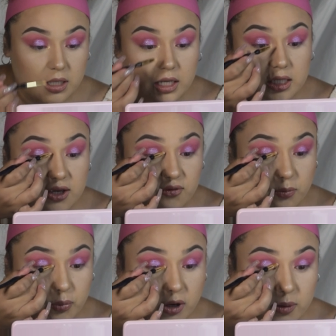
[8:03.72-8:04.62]
I give her
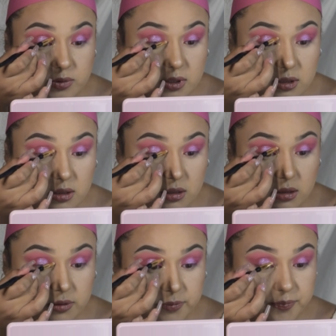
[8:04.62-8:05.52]
props on
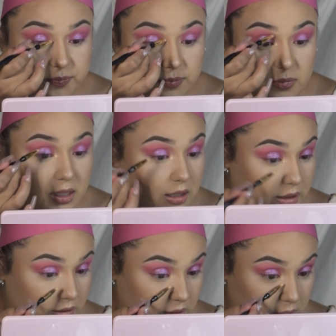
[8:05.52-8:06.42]
the
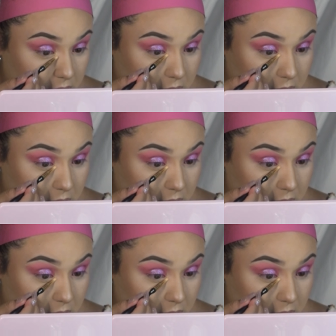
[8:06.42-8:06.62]
glitter.